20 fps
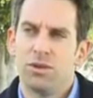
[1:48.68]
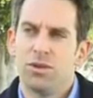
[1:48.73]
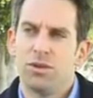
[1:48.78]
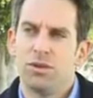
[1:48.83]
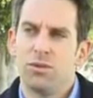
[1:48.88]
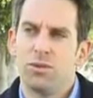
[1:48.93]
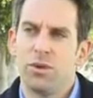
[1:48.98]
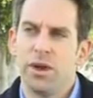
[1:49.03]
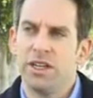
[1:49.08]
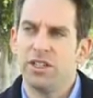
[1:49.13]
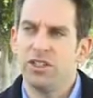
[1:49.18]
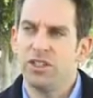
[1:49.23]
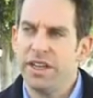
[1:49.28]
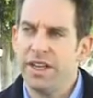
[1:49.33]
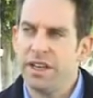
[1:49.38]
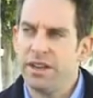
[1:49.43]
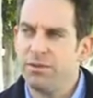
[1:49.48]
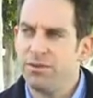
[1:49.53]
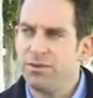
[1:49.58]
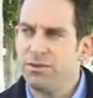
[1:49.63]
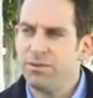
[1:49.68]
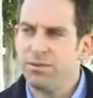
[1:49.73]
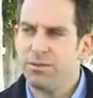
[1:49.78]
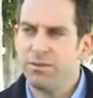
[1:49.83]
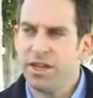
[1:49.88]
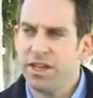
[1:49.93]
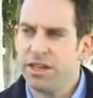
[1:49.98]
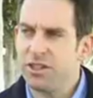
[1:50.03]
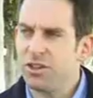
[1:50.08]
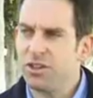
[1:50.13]
which, if
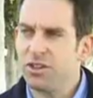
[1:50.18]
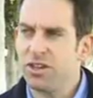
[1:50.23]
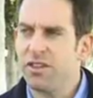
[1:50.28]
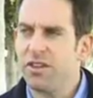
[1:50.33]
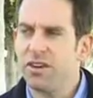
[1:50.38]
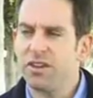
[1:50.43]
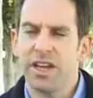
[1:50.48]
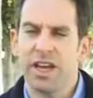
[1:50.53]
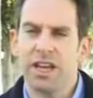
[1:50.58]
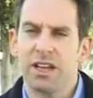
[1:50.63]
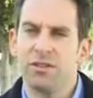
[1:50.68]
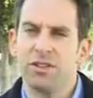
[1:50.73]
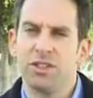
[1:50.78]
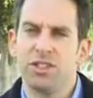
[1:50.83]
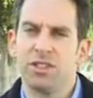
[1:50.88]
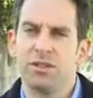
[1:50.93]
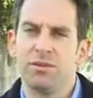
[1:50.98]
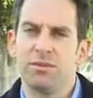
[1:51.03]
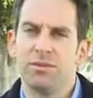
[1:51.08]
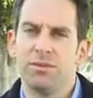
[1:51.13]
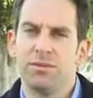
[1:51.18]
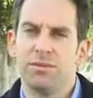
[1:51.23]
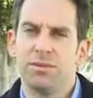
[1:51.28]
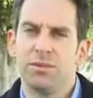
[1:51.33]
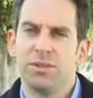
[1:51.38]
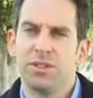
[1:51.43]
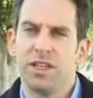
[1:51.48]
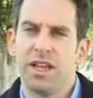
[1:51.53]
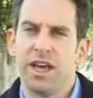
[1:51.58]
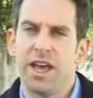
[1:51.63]
they turned on their television
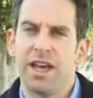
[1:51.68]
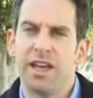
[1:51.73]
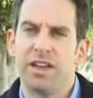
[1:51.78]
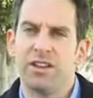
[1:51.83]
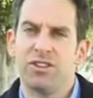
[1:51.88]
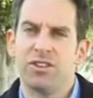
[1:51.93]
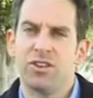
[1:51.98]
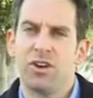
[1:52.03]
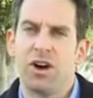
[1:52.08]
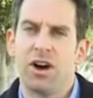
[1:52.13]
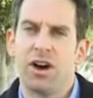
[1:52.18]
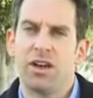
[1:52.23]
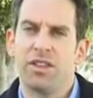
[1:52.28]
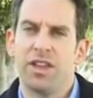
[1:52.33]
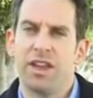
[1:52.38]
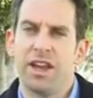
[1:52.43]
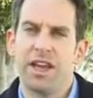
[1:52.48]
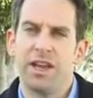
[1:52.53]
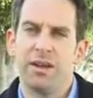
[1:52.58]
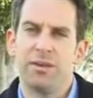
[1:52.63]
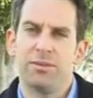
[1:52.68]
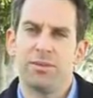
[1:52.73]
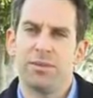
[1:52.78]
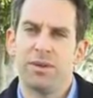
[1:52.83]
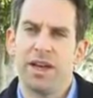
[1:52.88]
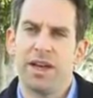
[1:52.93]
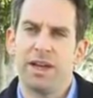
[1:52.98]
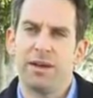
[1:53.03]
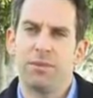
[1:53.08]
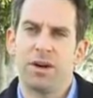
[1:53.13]
today and saw that
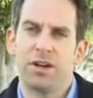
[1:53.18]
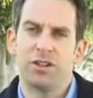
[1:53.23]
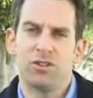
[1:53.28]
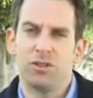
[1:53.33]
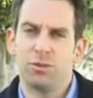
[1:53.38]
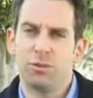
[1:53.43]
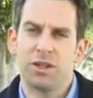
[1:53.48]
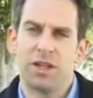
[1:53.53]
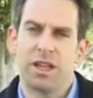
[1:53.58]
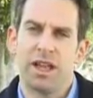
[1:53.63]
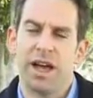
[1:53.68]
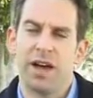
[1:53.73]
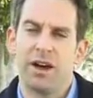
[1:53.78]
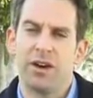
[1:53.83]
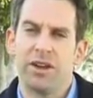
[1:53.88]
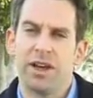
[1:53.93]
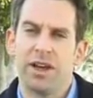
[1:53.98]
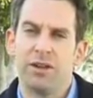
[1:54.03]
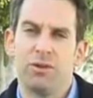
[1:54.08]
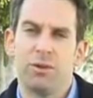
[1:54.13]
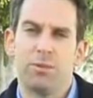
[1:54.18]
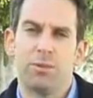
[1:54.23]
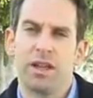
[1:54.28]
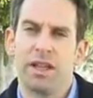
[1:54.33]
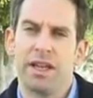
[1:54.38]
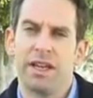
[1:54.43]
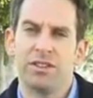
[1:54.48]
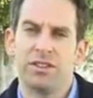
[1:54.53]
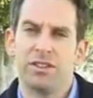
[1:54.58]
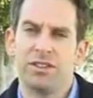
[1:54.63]
a mushroom cloud had
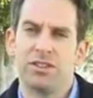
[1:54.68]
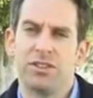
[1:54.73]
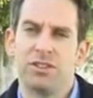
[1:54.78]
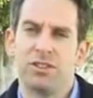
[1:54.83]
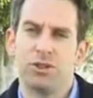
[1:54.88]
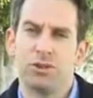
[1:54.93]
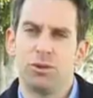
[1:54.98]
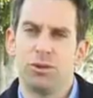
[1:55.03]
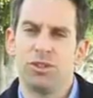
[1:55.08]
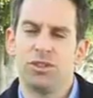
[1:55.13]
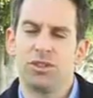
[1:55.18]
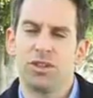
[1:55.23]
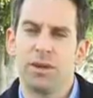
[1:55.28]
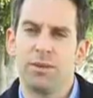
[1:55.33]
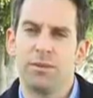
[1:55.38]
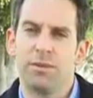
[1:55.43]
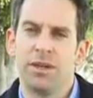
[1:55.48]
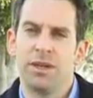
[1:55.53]
replaced Jerusalem,